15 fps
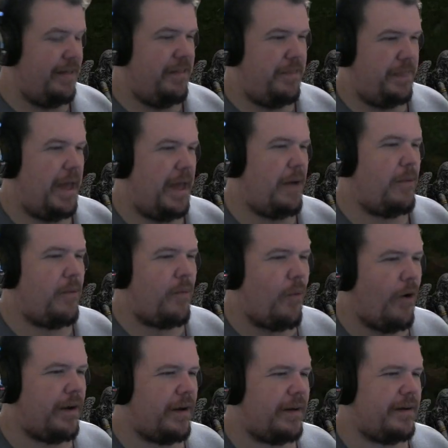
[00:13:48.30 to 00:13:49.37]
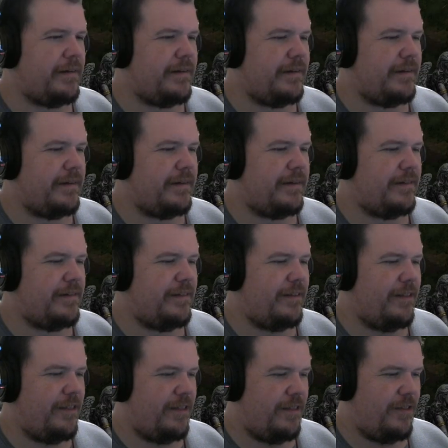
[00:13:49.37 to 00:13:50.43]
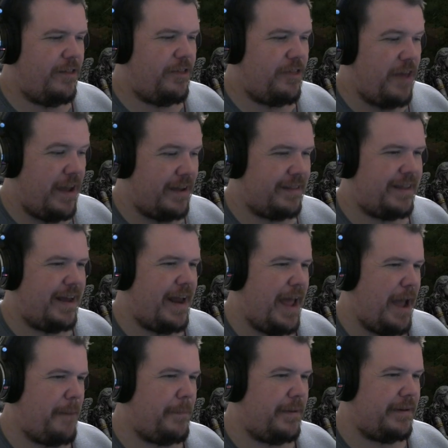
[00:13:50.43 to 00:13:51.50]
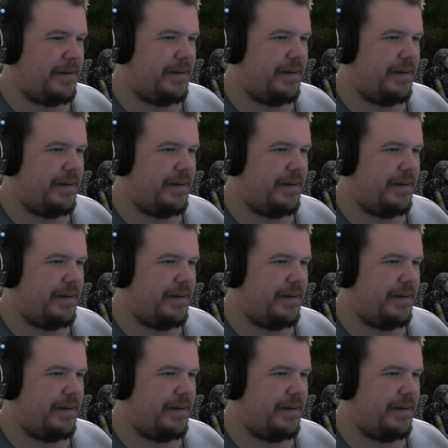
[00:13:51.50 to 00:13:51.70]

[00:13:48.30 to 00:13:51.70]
That one thing that happened